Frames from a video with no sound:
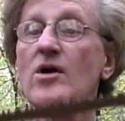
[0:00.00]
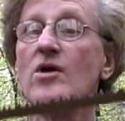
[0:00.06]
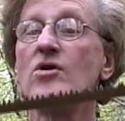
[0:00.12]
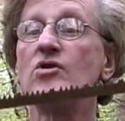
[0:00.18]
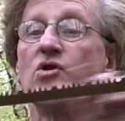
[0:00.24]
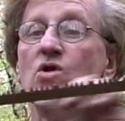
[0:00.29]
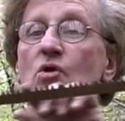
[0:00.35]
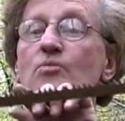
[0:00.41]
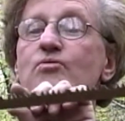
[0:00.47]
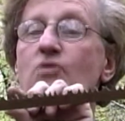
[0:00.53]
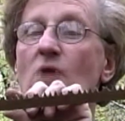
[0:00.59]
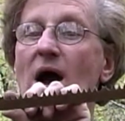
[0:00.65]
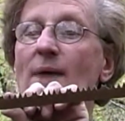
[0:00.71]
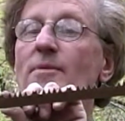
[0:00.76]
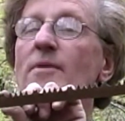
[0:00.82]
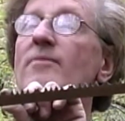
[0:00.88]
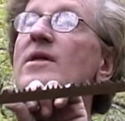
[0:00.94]
you
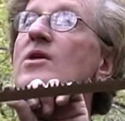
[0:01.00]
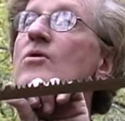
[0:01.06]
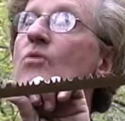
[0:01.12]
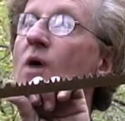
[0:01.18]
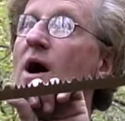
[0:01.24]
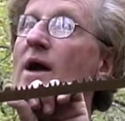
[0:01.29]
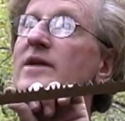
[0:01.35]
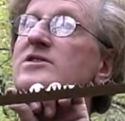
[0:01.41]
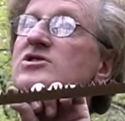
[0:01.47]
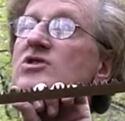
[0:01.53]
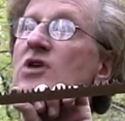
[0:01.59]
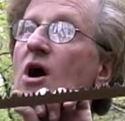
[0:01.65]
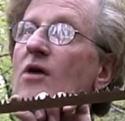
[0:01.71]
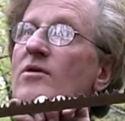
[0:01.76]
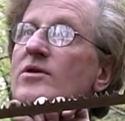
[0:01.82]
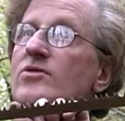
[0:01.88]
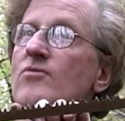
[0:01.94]
probably want a
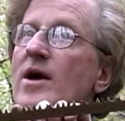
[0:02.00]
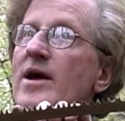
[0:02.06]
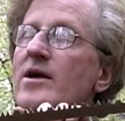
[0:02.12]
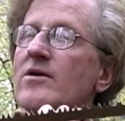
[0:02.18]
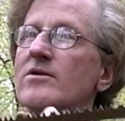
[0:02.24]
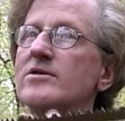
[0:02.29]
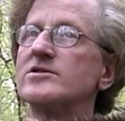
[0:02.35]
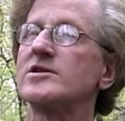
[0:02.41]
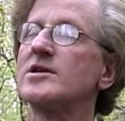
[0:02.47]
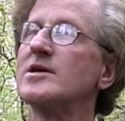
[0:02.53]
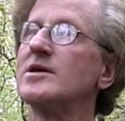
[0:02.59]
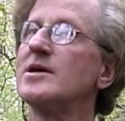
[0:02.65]
saw with rakers.